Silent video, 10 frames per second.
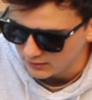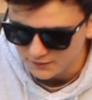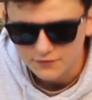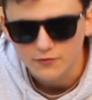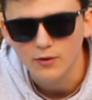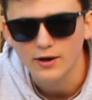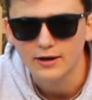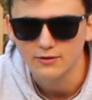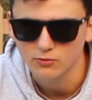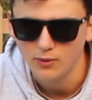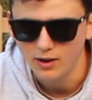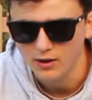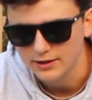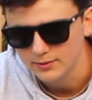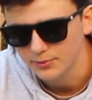love the forehand as well.
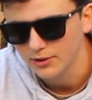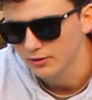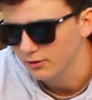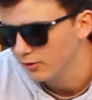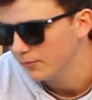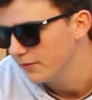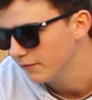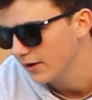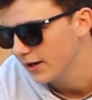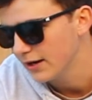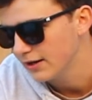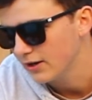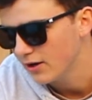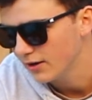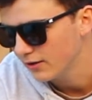I can put a little bit of
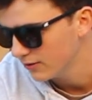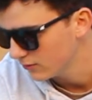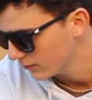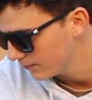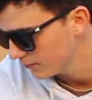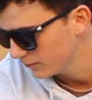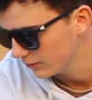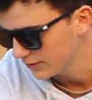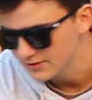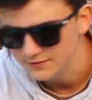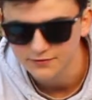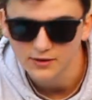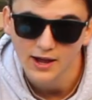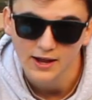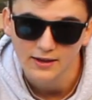ante on it or release it
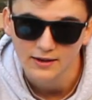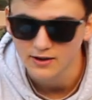flat, and I